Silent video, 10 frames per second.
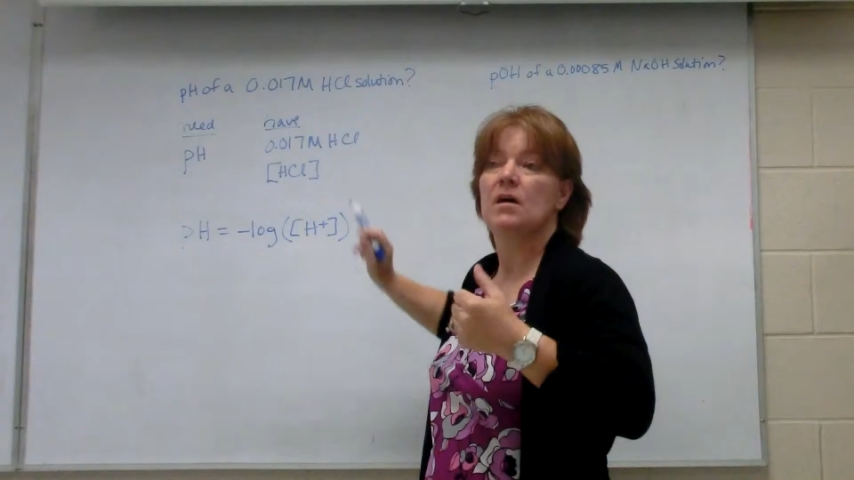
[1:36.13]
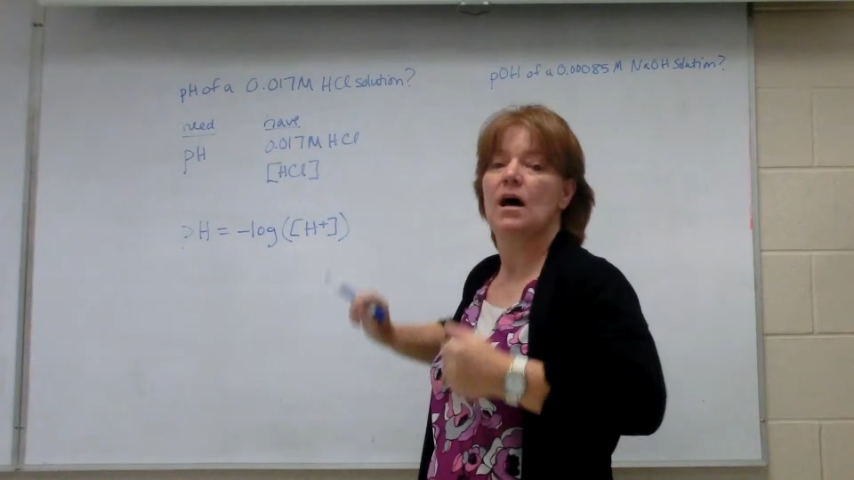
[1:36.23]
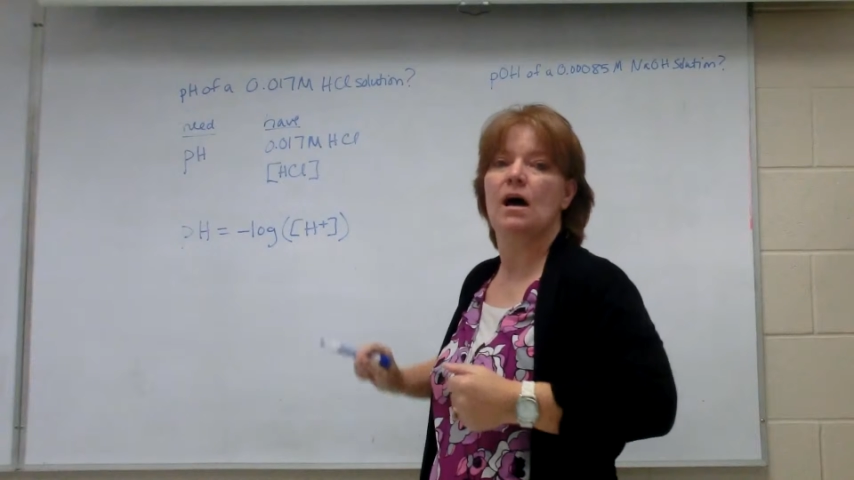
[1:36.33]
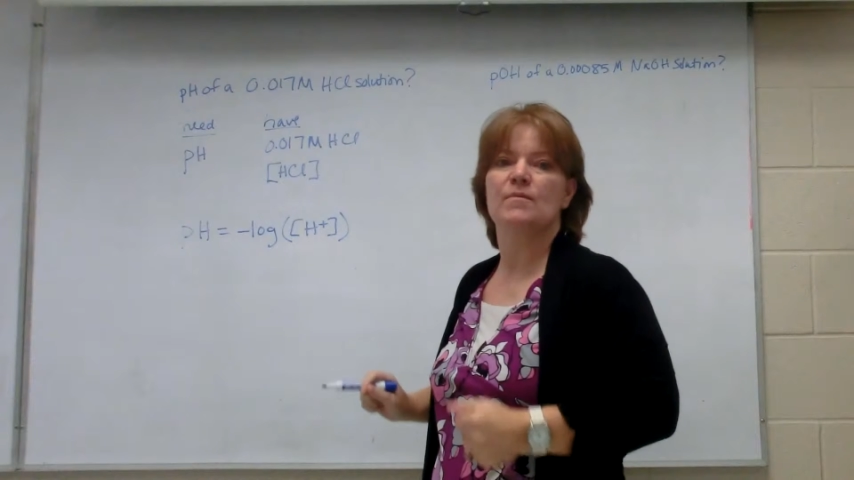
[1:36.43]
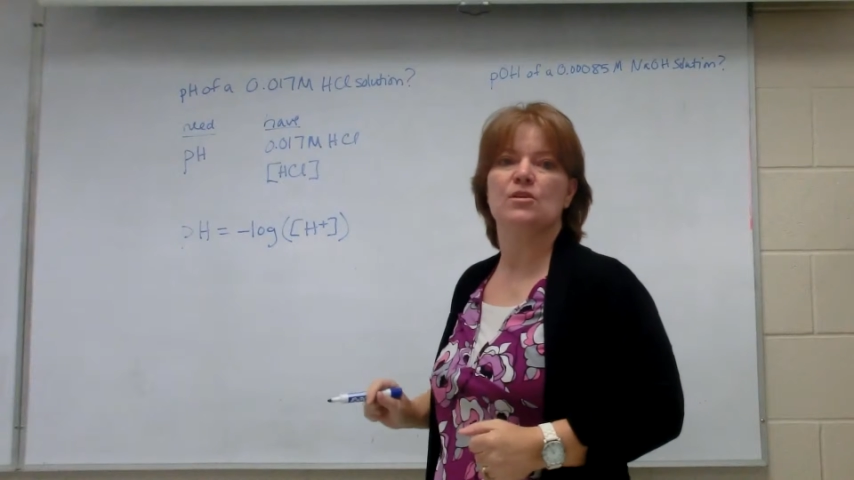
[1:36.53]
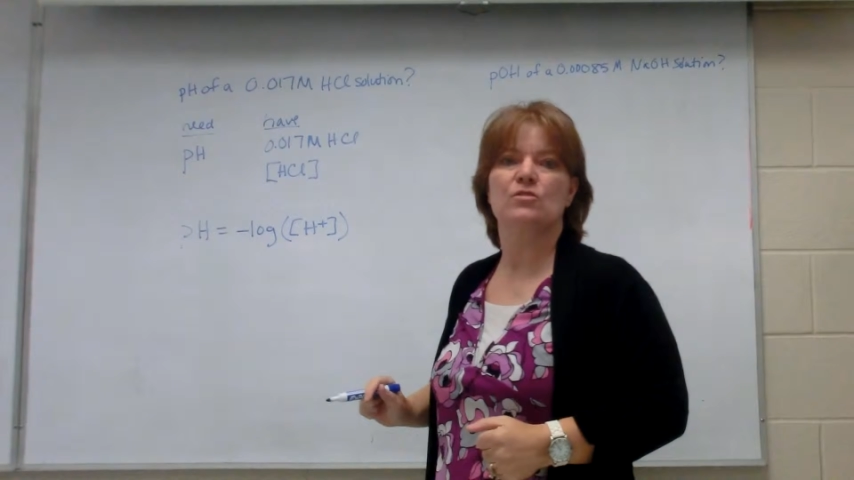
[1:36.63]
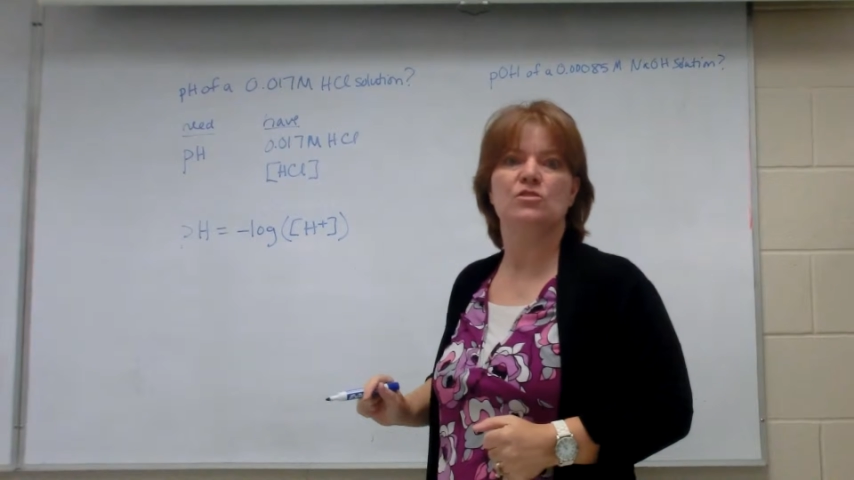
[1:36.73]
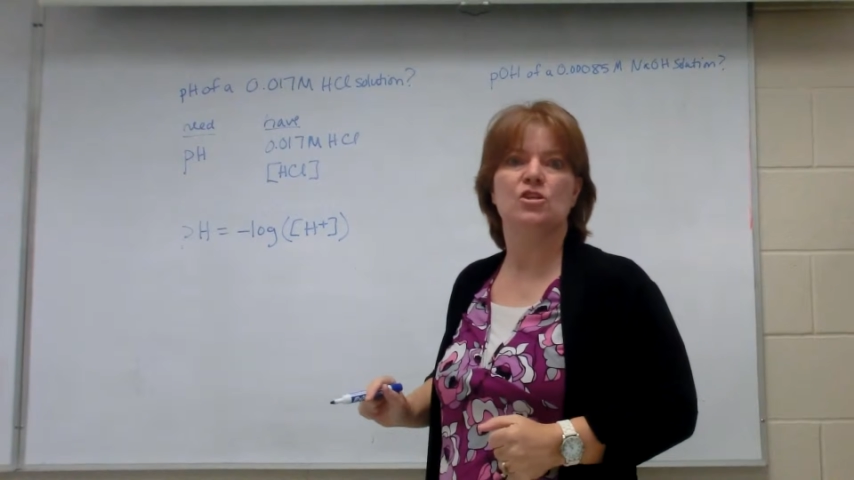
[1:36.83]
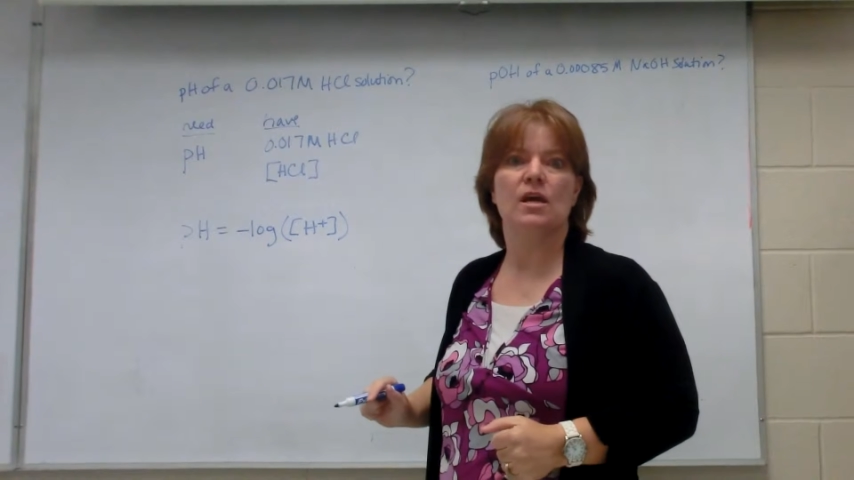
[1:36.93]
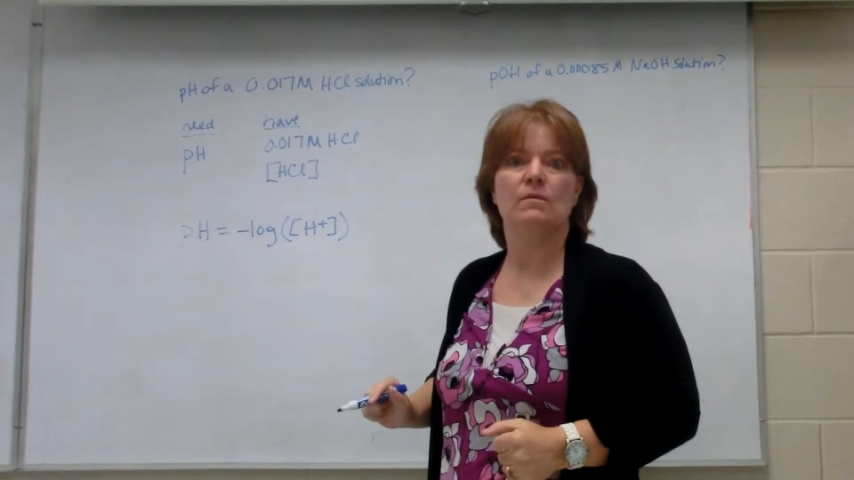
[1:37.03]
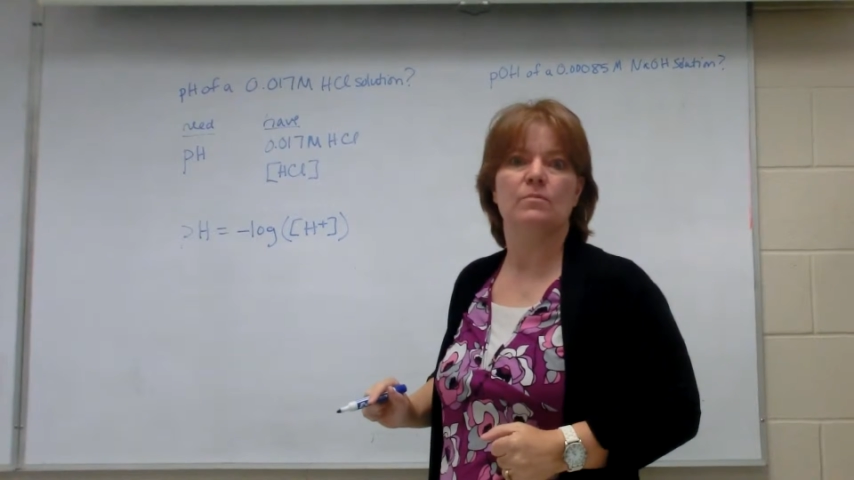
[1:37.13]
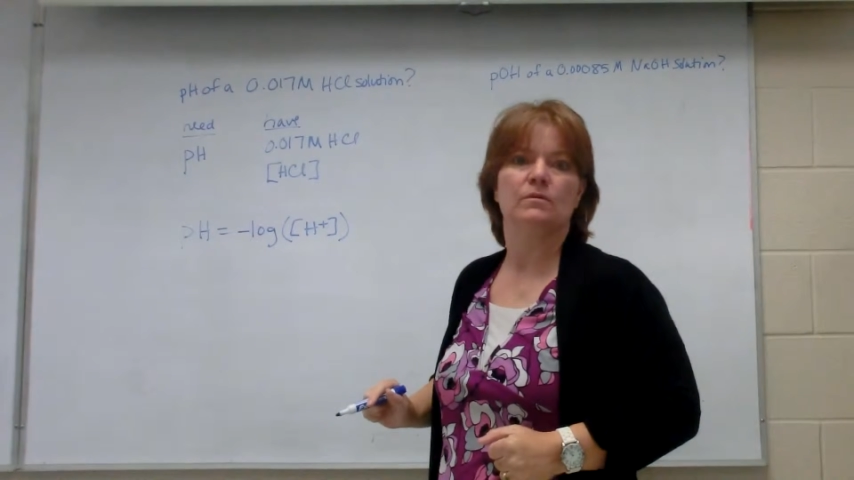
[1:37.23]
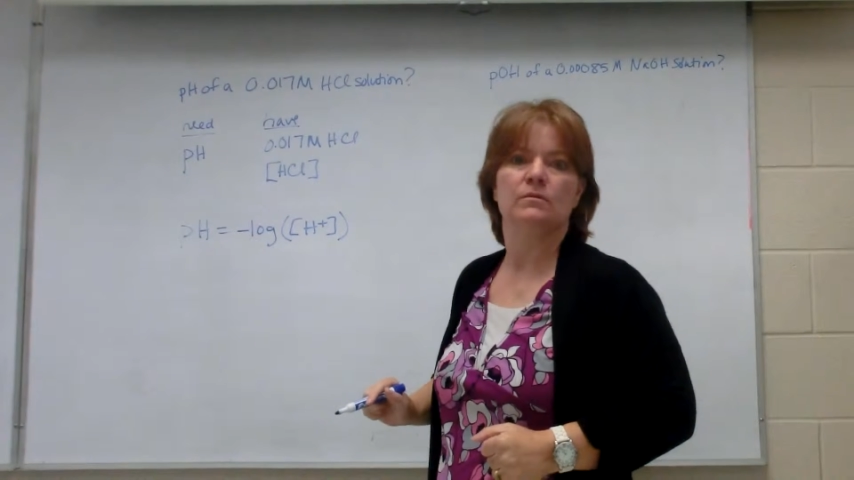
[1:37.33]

I'm in good shape.